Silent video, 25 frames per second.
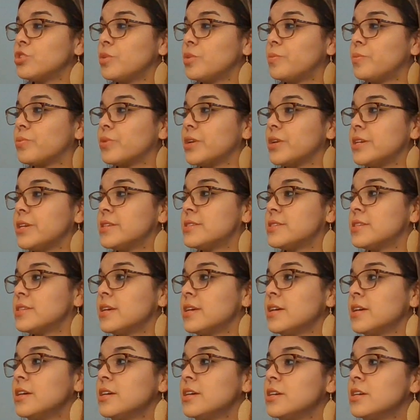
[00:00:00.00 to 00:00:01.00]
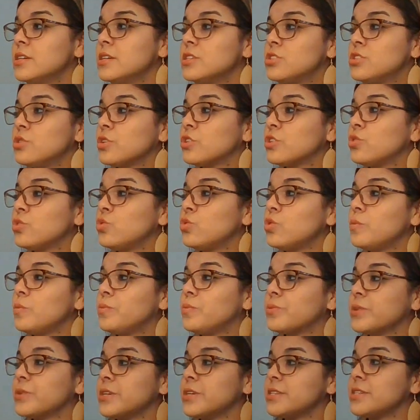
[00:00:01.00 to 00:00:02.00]
a cool
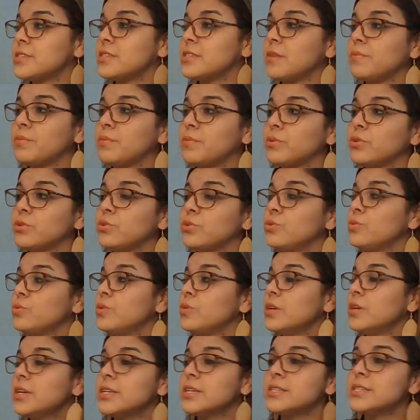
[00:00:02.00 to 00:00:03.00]
breeze that blew